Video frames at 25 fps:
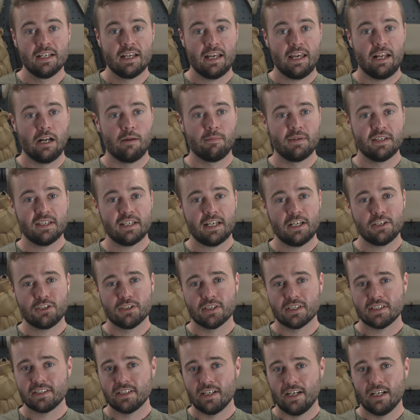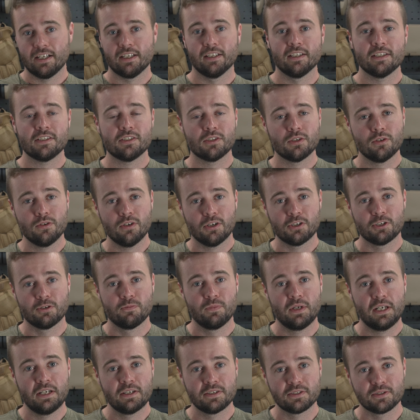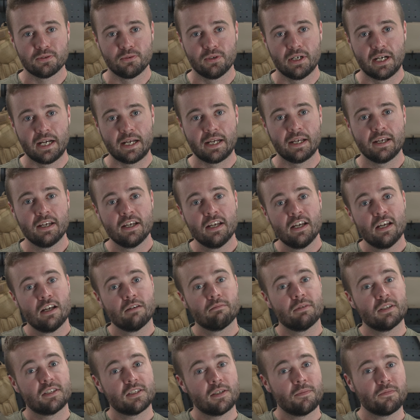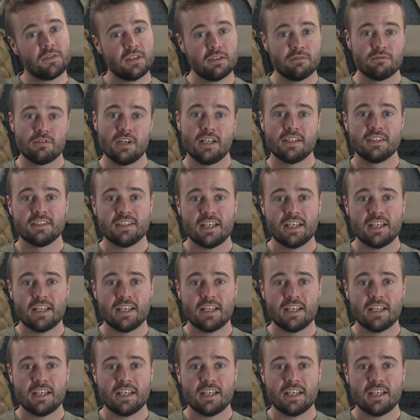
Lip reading: and I'm engaging a target that's 200 meters away, but something runs